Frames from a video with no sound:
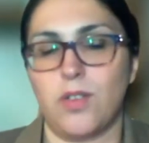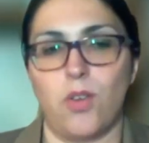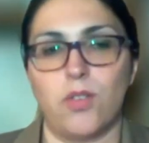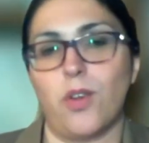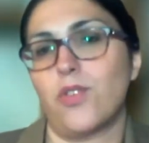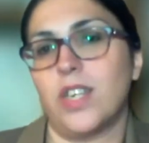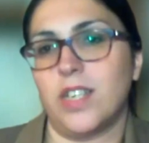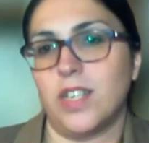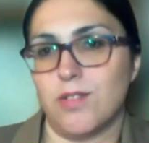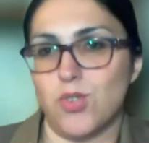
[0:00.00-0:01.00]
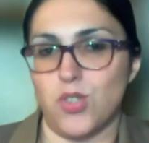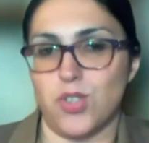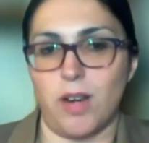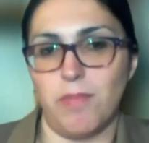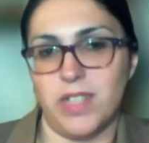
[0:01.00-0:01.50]
not logging into
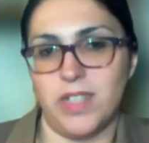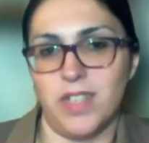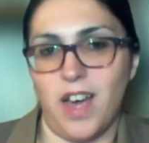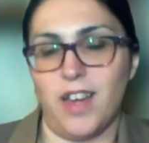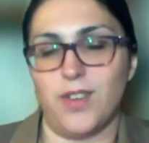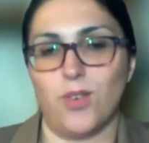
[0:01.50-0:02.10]
social media,